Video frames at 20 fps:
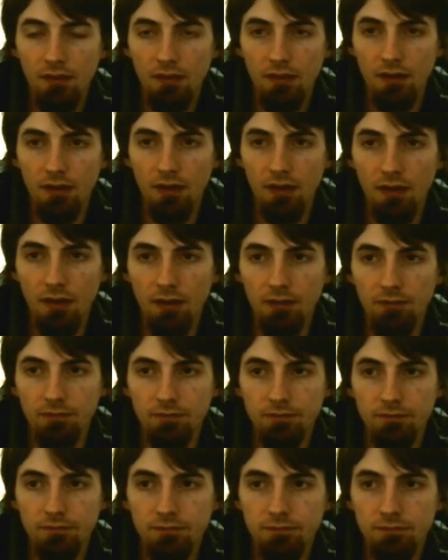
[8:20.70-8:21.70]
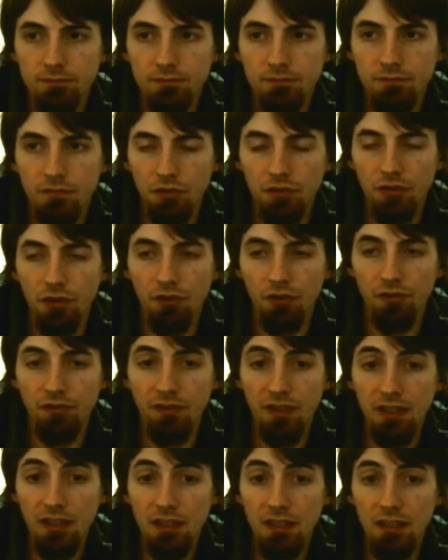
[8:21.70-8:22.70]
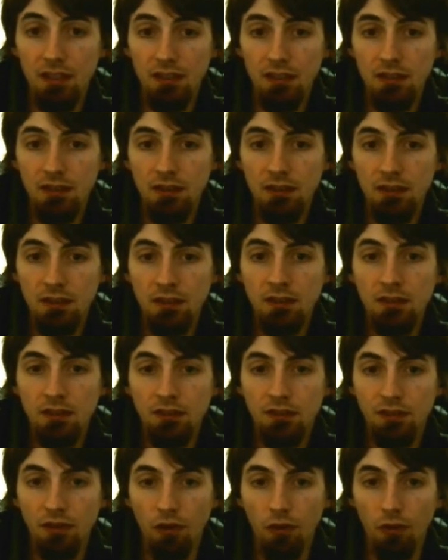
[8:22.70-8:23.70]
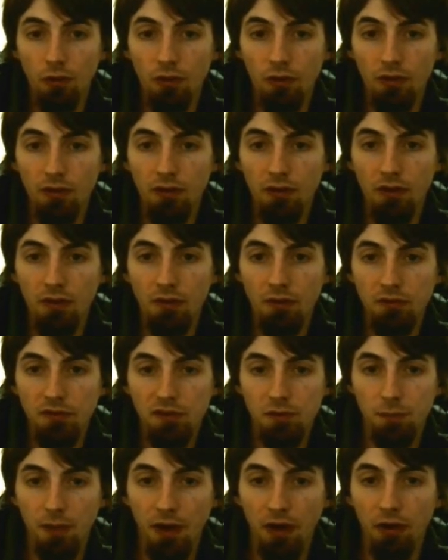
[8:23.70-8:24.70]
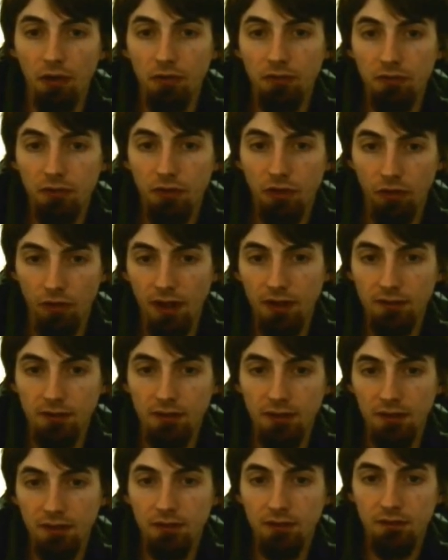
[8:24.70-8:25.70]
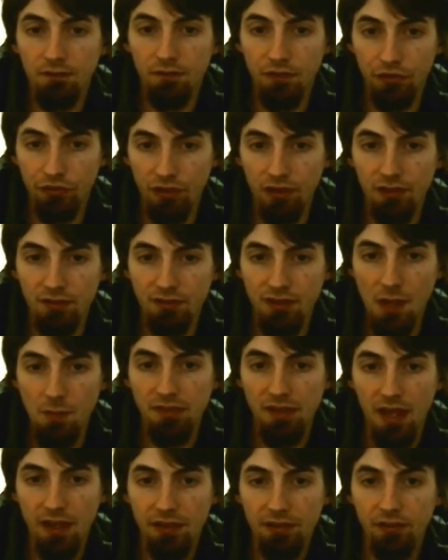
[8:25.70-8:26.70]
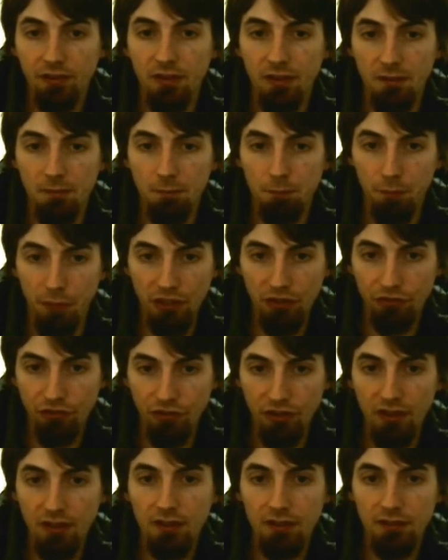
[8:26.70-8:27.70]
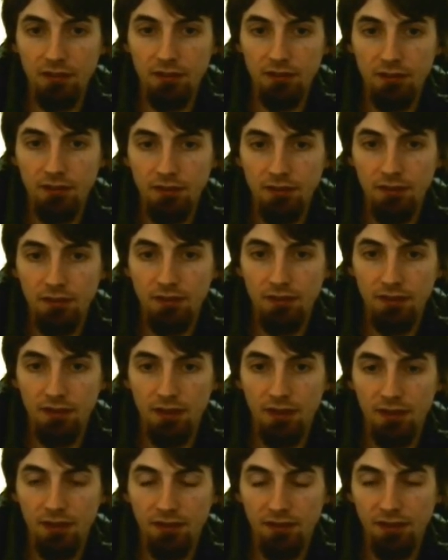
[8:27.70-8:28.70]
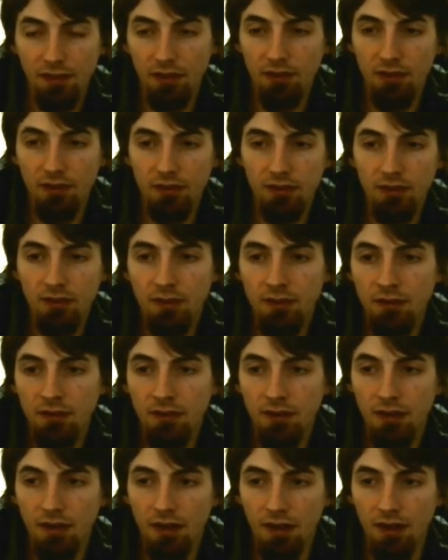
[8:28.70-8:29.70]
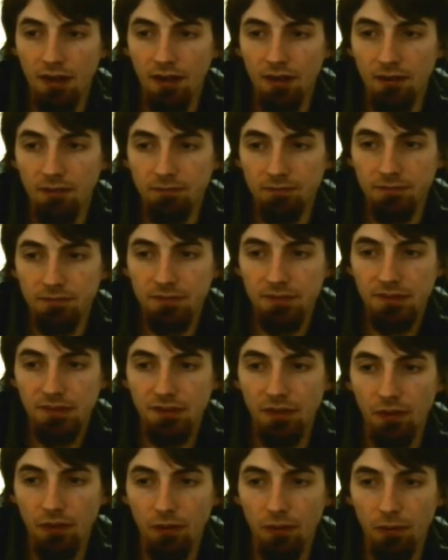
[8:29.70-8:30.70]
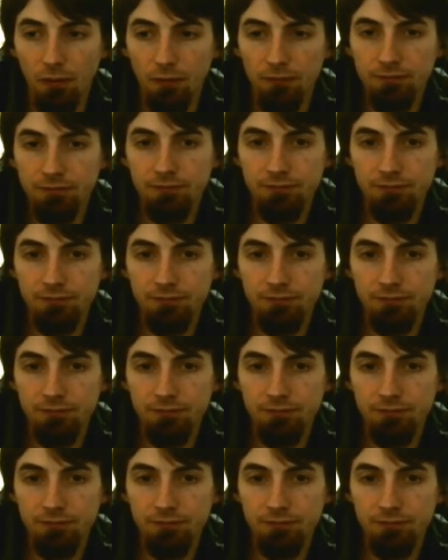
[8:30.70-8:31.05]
there's no V. So, spelt correctly, Vegeta's name is actually Vegeta, etc. So,